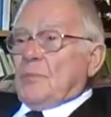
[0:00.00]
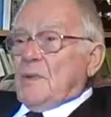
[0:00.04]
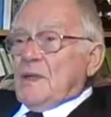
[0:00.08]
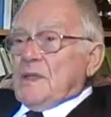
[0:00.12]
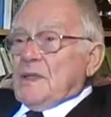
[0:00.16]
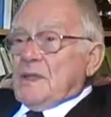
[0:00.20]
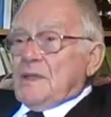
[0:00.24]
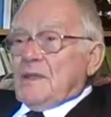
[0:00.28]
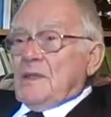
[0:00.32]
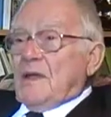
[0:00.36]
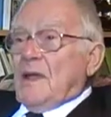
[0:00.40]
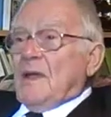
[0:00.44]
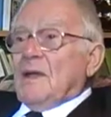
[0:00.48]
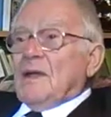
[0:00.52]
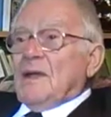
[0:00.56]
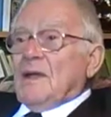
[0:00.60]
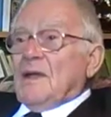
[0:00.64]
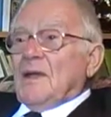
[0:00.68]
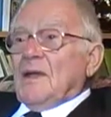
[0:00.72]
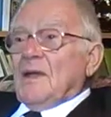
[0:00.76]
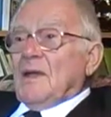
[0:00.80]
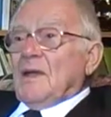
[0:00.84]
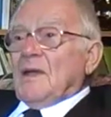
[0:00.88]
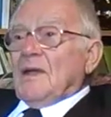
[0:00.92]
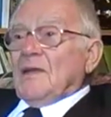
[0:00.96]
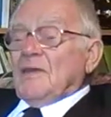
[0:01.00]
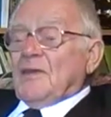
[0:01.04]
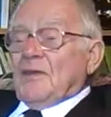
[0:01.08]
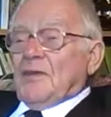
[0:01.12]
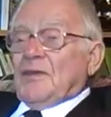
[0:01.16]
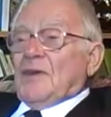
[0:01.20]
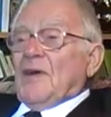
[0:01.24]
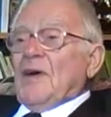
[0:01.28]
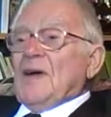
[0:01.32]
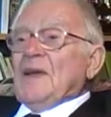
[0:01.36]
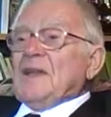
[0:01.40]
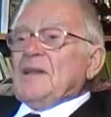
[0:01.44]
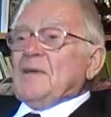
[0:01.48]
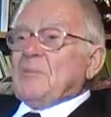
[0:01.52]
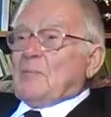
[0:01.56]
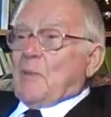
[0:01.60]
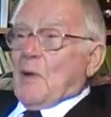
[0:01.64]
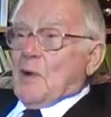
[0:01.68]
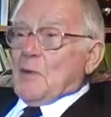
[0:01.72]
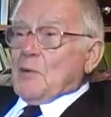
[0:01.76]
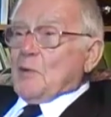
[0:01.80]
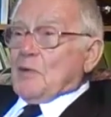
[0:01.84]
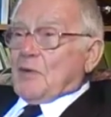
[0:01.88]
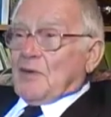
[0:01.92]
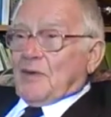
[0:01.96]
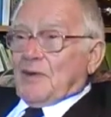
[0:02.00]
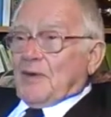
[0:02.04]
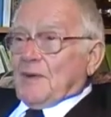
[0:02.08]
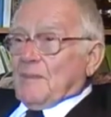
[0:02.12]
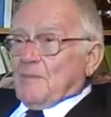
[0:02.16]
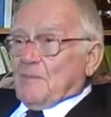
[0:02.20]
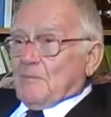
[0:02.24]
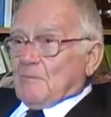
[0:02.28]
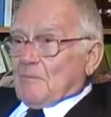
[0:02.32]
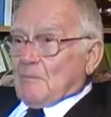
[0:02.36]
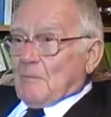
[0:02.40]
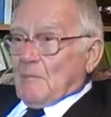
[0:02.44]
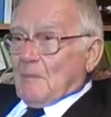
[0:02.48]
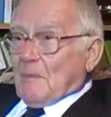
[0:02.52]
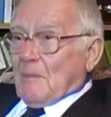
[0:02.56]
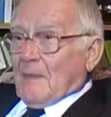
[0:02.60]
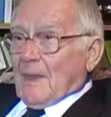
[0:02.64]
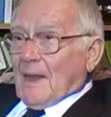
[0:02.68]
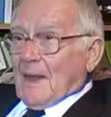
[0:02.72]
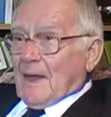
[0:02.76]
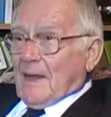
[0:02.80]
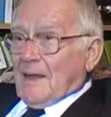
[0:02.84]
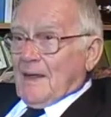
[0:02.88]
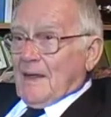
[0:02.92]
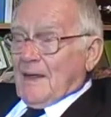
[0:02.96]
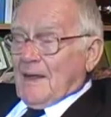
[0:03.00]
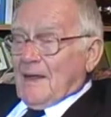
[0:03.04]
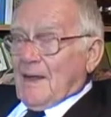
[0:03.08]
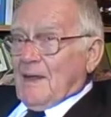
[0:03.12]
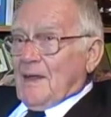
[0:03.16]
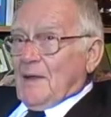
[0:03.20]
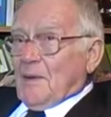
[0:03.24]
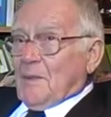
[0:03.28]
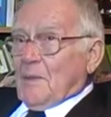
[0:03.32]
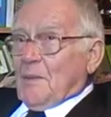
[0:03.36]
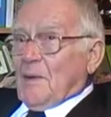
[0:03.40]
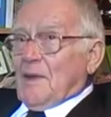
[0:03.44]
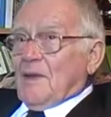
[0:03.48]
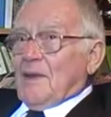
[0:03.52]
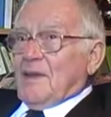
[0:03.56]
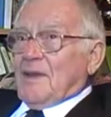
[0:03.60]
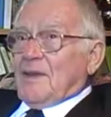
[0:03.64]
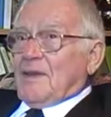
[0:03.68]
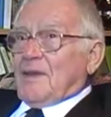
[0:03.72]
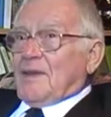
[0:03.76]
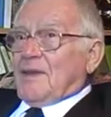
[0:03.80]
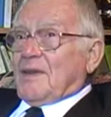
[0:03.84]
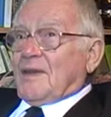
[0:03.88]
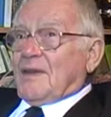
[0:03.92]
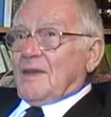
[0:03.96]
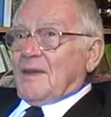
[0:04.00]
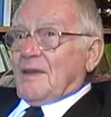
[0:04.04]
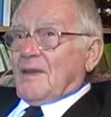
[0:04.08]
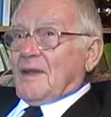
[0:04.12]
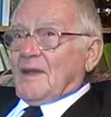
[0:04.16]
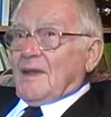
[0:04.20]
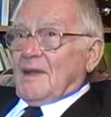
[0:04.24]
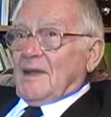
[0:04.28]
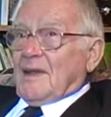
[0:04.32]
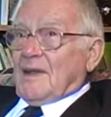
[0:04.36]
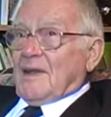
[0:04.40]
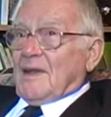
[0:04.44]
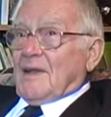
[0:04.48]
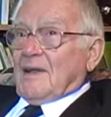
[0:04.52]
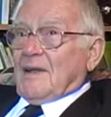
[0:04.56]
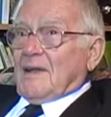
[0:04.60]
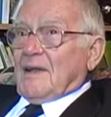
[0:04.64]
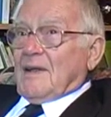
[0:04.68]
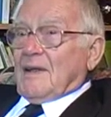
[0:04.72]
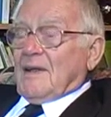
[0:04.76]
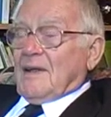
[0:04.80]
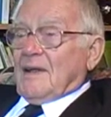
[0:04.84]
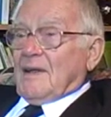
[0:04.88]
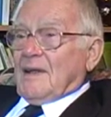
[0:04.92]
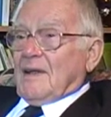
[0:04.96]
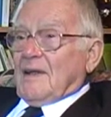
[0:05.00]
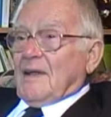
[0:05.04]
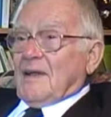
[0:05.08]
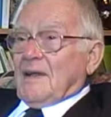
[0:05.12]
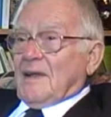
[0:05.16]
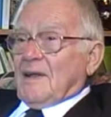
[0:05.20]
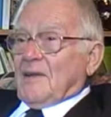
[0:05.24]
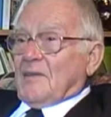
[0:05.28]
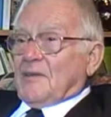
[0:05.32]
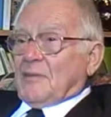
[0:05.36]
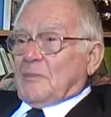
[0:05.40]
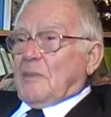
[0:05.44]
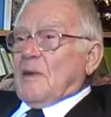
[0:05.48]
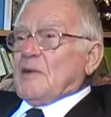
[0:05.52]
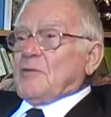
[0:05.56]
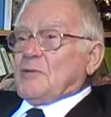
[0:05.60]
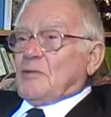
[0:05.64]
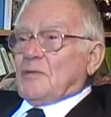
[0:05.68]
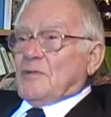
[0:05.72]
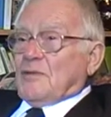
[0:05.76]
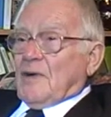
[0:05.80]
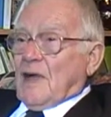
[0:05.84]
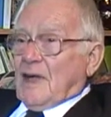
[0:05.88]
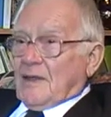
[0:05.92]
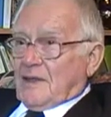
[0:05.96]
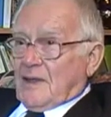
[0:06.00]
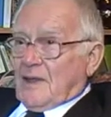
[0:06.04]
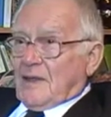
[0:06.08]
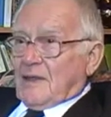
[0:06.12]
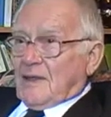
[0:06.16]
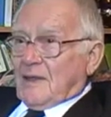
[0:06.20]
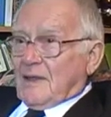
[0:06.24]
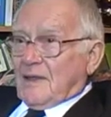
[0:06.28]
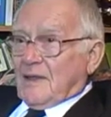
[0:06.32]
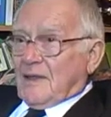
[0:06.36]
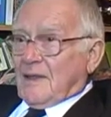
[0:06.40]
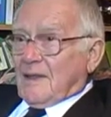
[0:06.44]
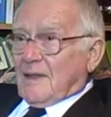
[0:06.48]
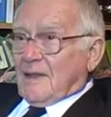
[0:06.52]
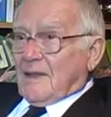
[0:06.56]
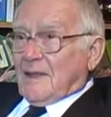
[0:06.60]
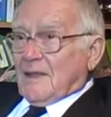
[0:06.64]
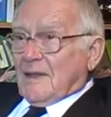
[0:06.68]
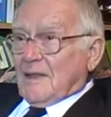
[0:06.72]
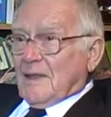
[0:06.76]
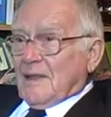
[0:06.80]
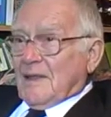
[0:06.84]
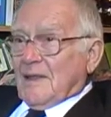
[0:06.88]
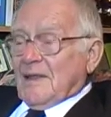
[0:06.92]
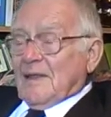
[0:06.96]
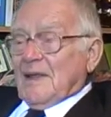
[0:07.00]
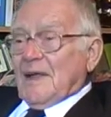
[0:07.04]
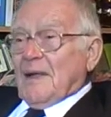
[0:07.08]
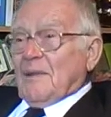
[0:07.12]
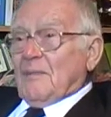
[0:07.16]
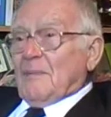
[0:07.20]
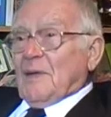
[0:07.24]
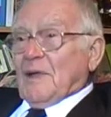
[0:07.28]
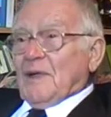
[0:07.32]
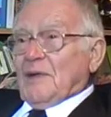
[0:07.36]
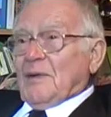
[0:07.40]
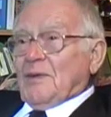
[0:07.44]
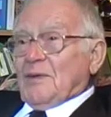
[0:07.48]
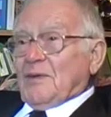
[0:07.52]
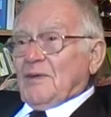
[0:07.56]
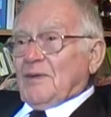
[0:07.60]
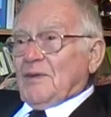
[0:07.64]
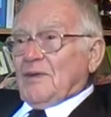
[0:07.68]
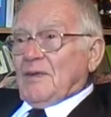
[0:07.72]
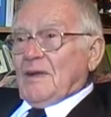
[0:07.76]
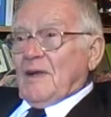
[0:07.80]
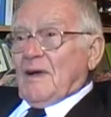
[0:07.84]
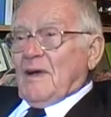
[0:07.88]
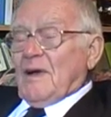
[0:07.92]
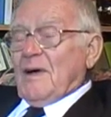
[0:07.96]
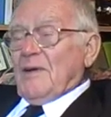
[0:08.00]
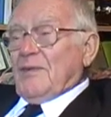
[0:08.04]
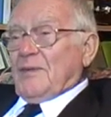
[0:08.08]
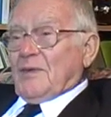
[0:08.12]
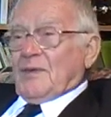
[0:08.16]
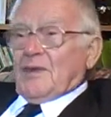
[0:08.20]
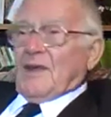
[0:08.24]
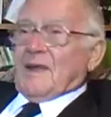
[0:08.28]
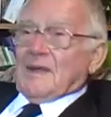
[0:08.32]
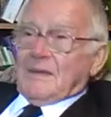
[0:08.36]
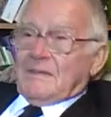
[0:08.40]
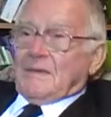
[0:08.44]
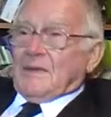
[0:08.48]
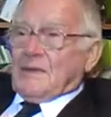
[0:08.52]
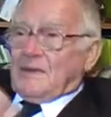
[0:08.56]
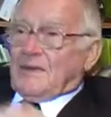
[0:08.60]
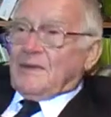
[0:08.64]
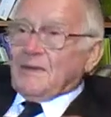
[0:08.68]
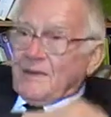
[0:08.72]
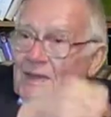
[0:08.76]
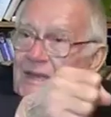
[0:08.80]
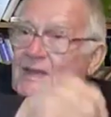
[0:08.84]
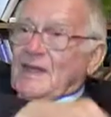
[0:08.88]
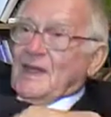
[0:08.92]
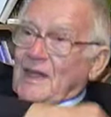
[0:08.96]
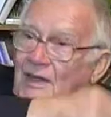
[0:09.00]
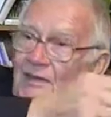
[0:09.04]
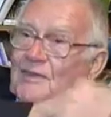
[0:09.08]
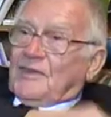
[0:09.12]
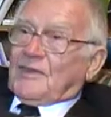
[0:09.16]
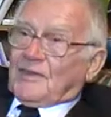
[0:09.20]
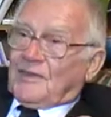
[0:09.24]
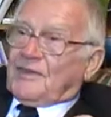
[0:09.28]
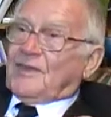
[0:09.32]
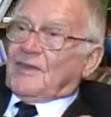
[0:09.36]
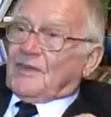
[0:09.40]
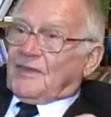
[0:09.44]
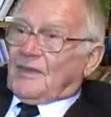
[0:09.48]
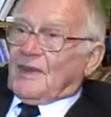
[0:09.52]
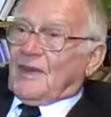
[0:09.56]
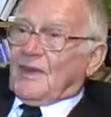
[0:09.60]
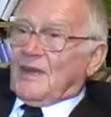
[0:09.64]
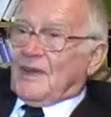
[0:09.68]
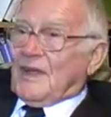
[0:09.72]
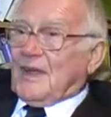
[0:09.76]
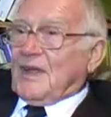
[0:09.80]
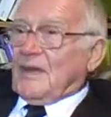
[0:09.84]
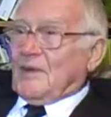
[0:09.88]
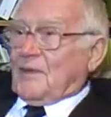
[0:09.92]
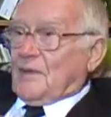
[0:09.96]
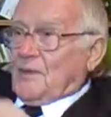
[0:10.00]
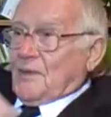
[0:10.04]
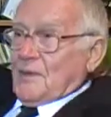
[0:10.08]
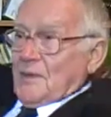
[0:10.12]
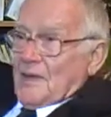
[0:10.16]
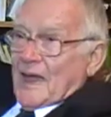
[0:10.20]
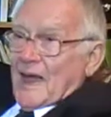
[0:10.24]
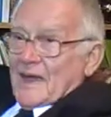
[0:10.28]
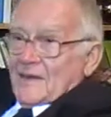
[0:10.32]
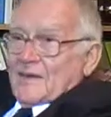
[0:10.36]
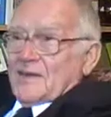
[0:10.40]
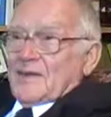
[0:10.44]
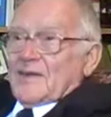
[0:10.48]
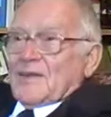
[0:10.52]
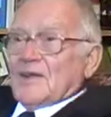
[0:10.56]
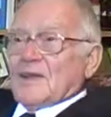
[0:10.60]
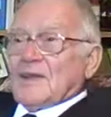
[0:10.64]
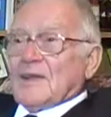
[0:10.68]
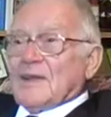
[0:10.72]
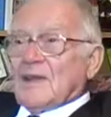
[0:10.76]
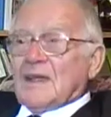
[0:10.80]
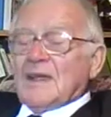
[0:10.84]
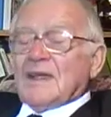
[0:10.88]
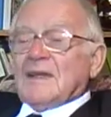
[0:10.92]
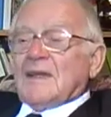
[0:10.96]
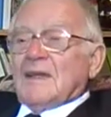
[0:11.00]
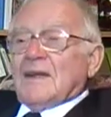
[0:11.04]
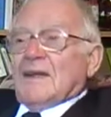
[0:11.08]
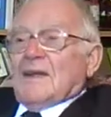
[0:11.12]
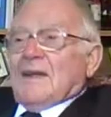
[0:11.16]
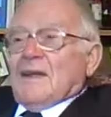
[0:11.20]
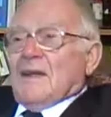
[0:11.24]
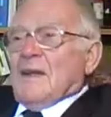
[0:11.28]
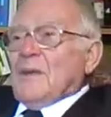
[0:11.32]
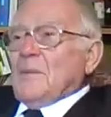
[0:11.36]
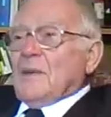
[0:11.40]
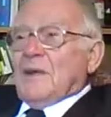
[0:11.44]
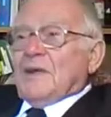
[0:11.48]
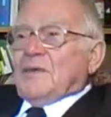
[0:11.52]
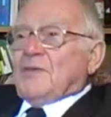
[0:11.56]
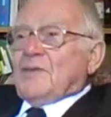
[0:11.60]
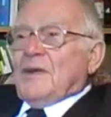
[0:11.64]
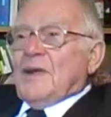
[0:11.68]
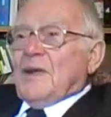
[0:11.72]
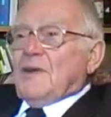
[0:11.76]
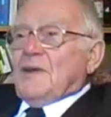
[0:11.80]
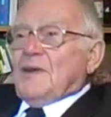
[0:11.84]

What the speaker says: We designed a boat with a special rudder, because half the time you're doing this to turn it or that to turn it. Well, there's no